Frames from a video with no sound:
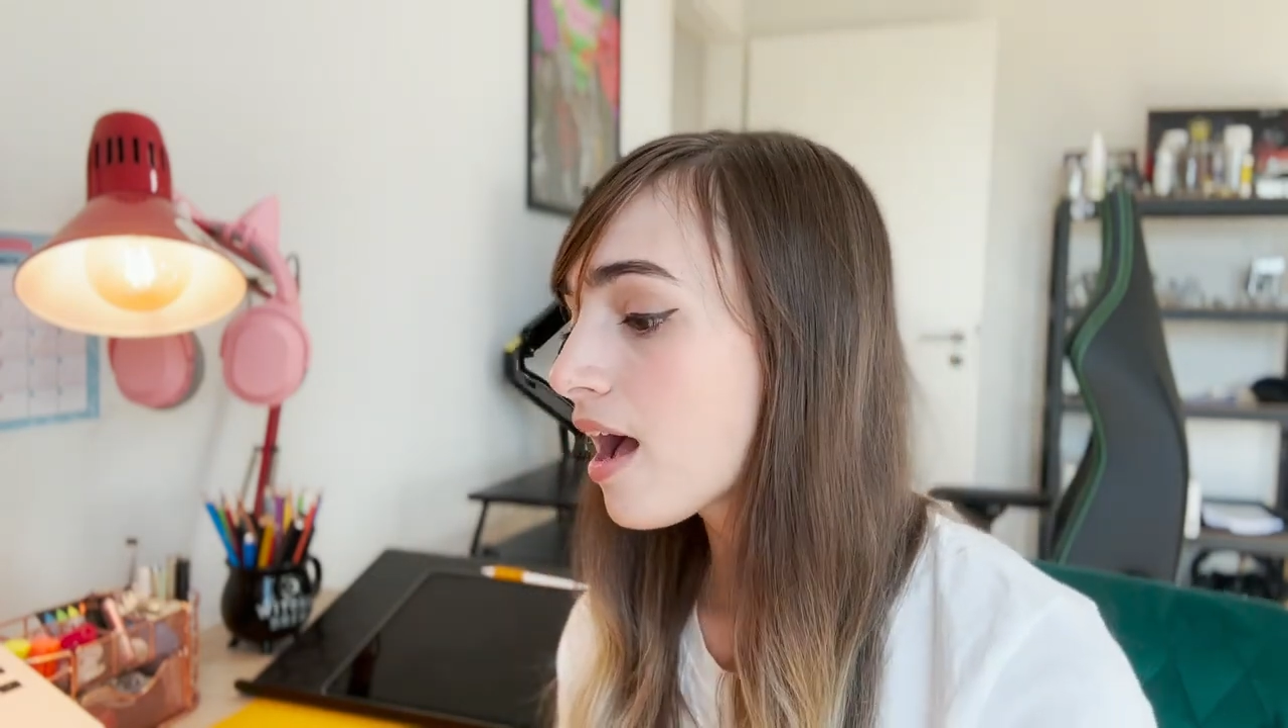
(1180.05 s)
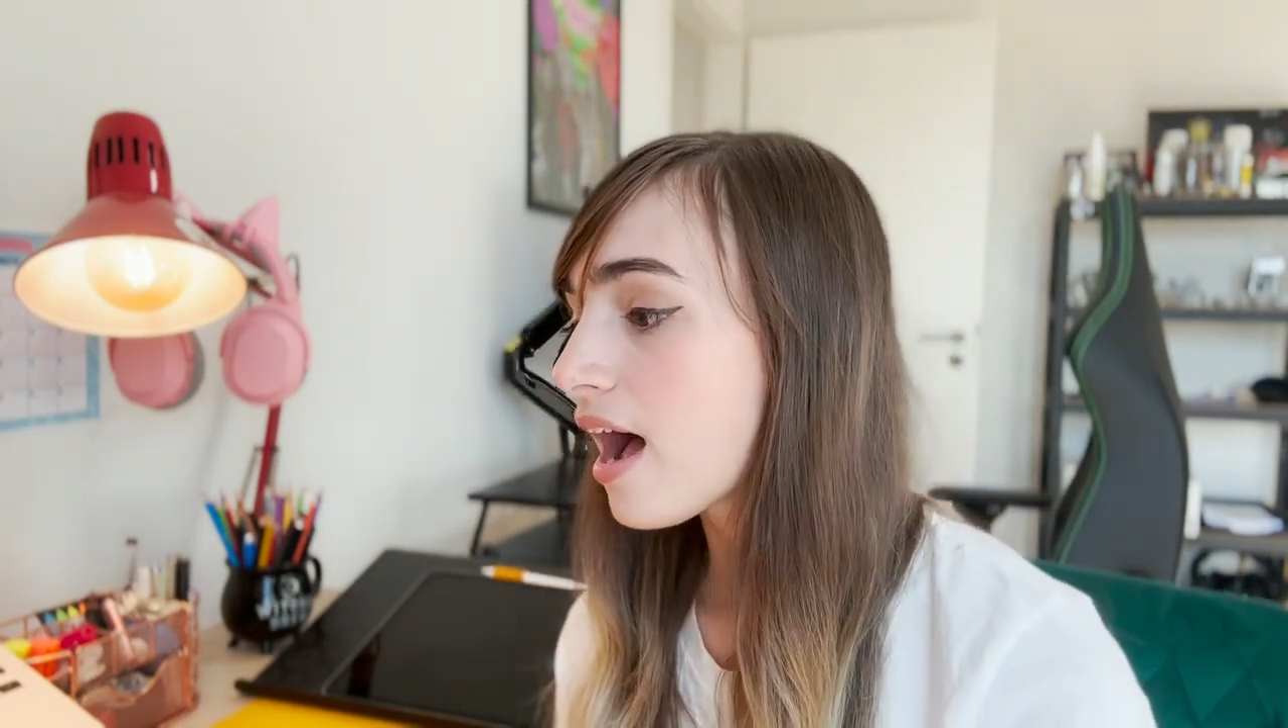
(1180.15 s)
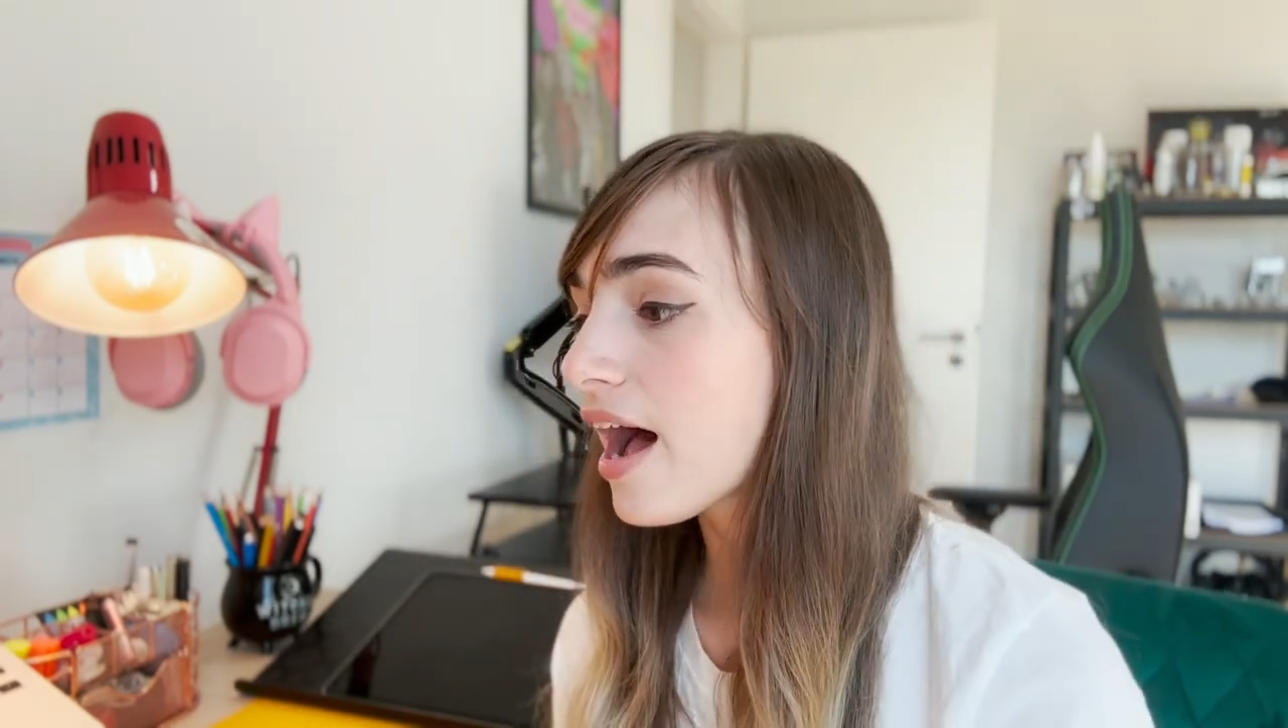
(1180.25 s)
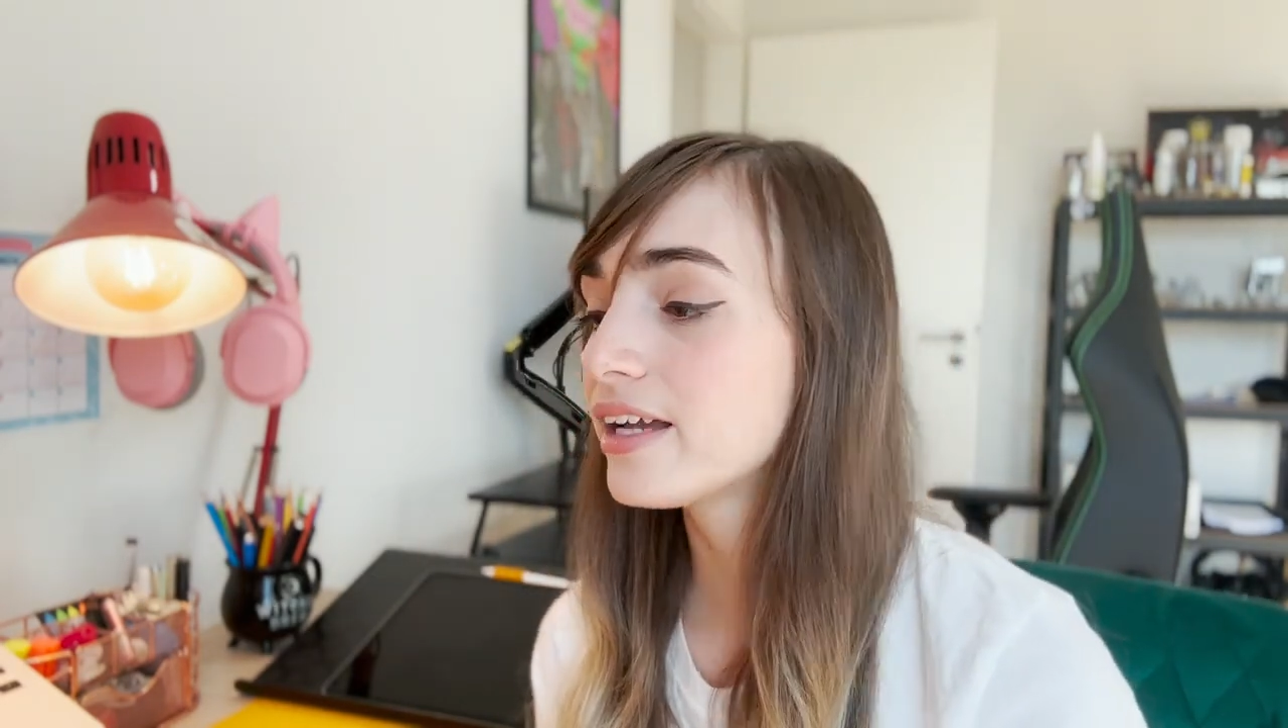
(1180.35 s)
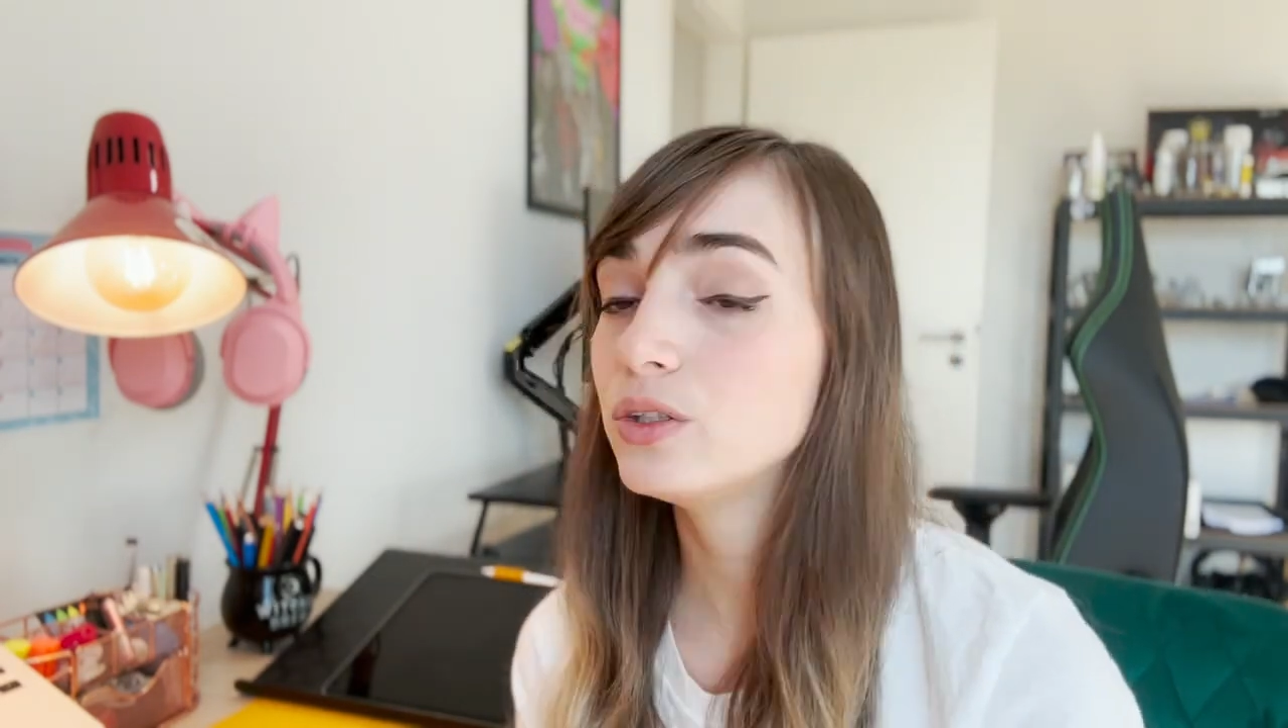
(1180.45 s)

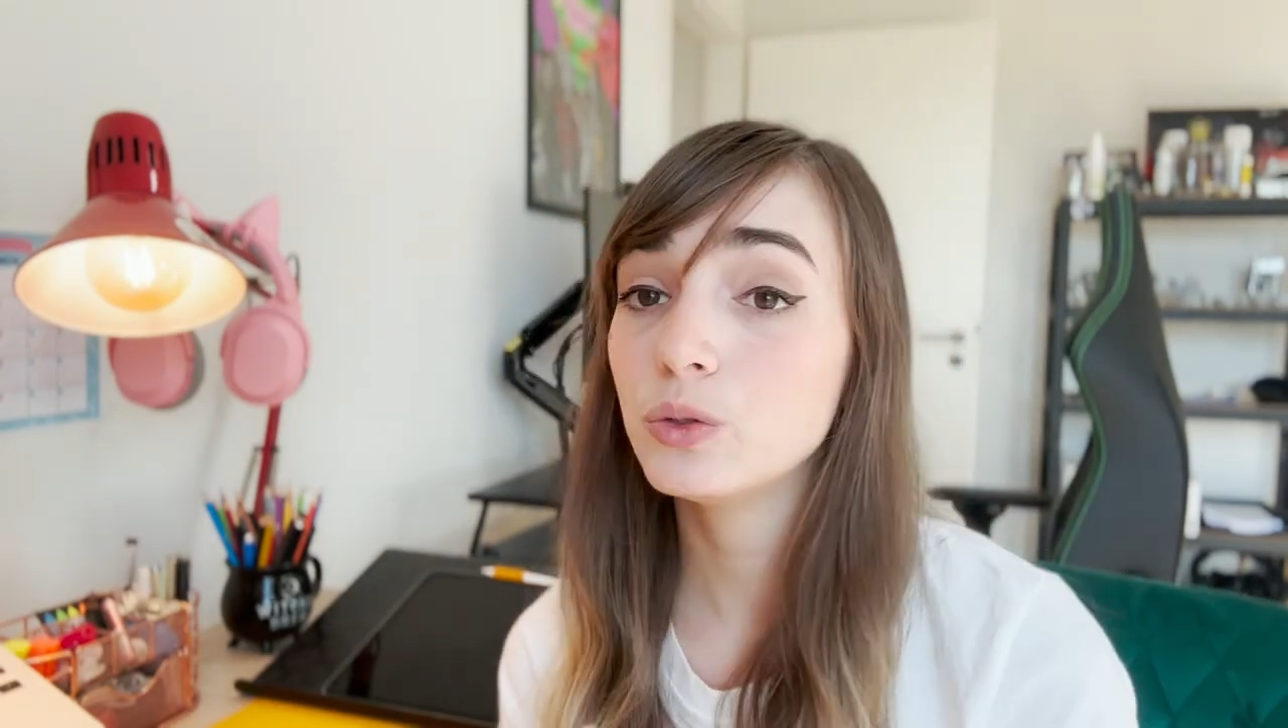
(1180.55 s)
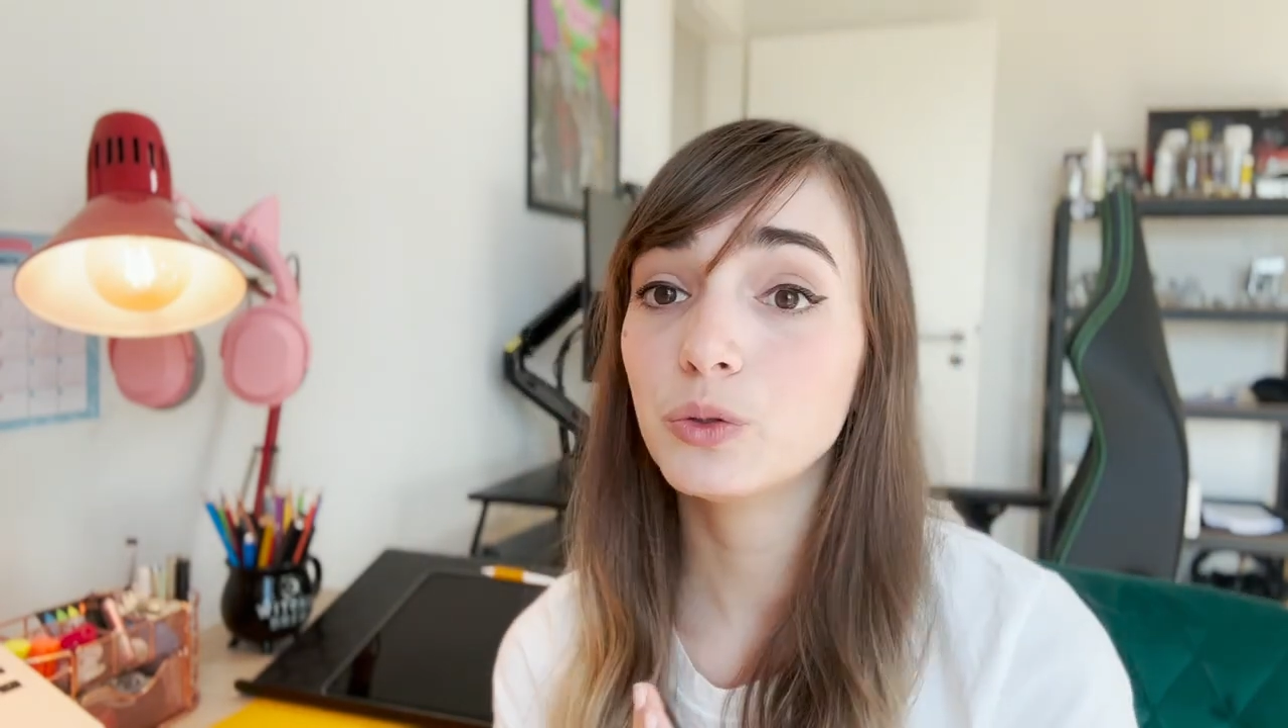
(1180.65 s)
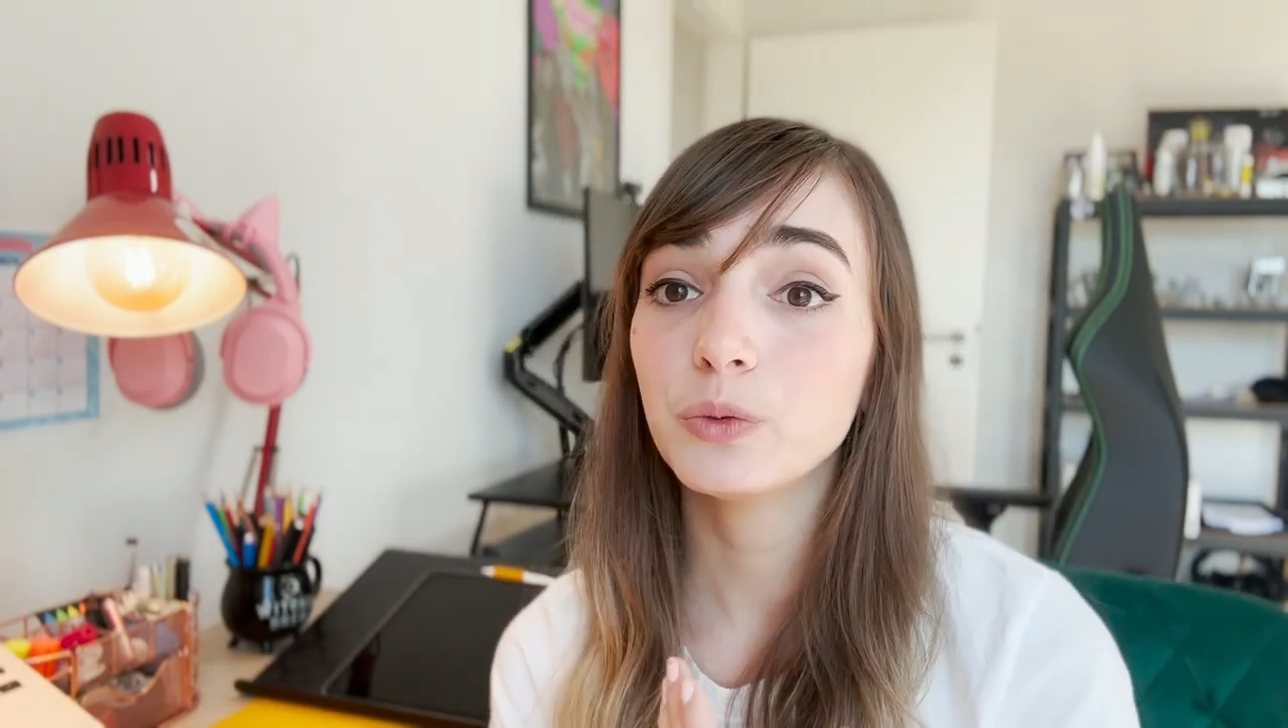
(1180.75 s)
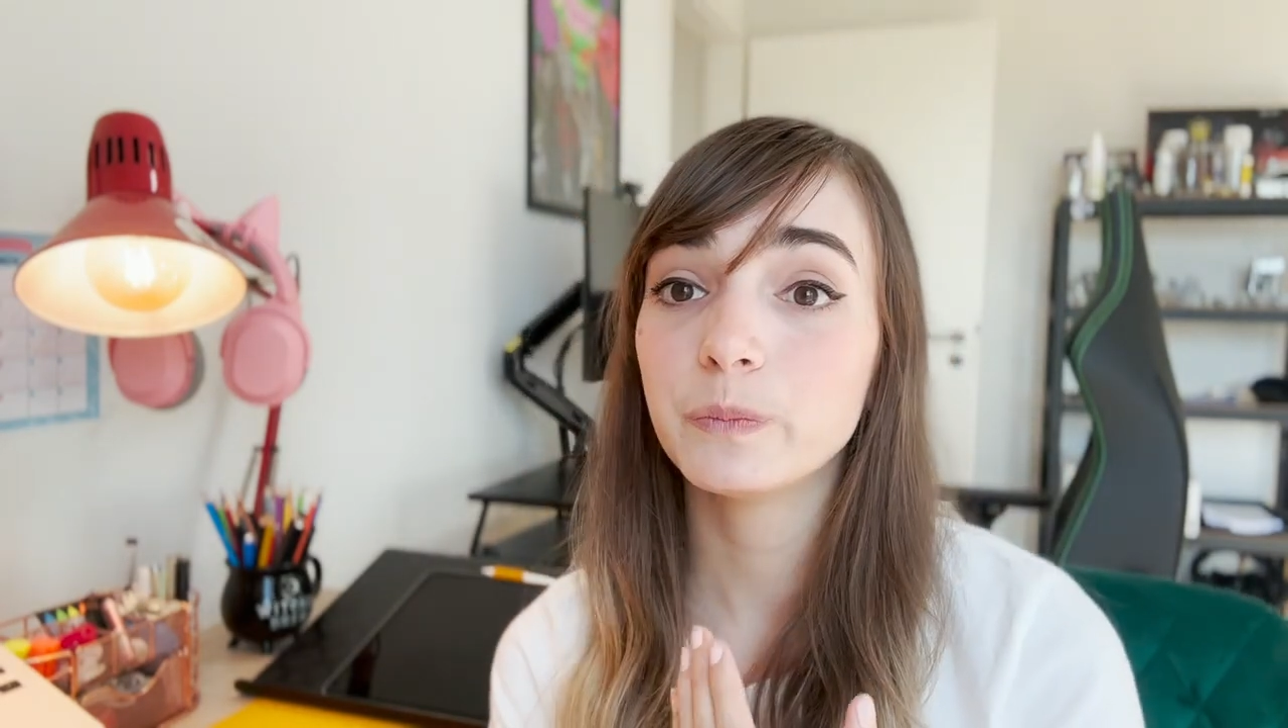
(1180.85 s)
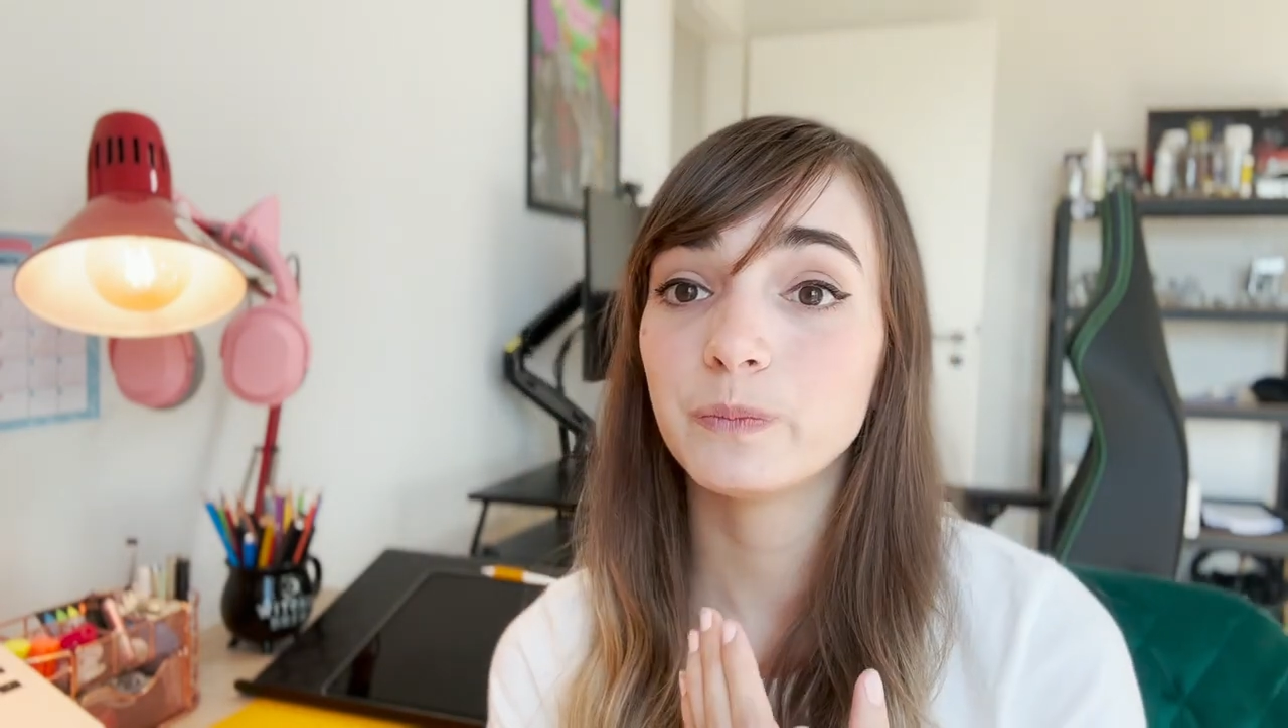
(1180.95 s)
I
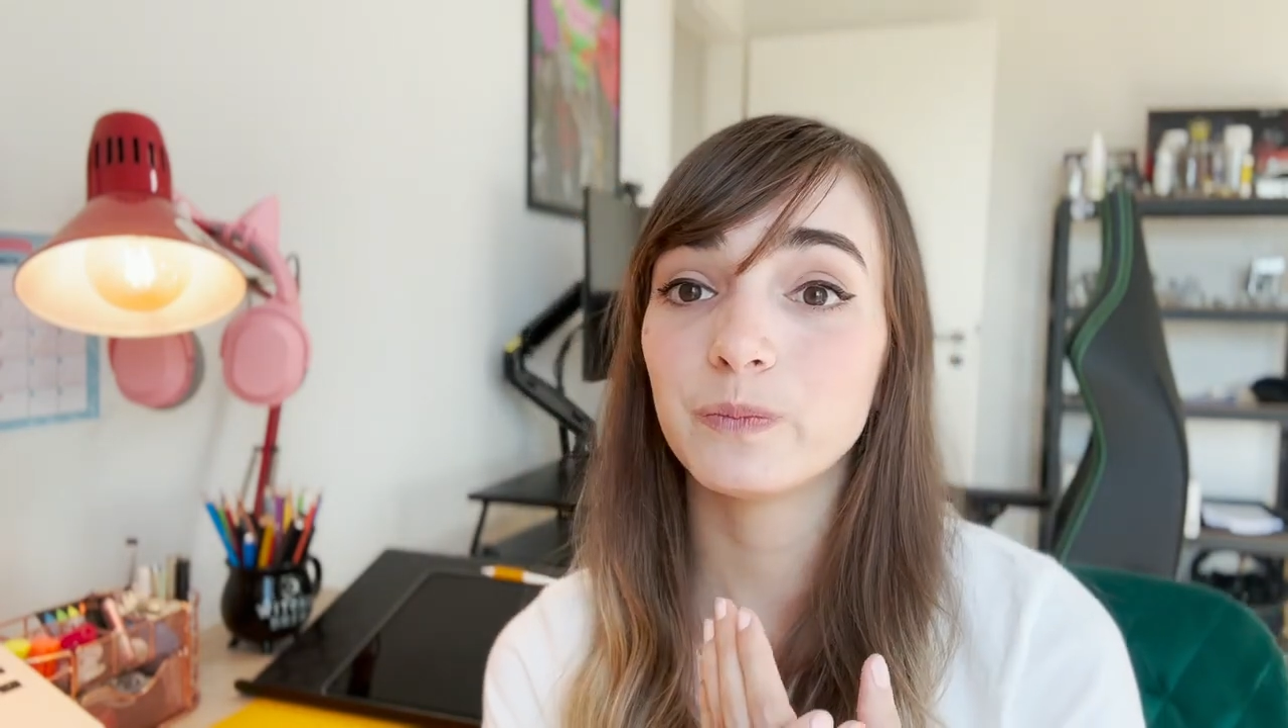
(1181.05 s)
do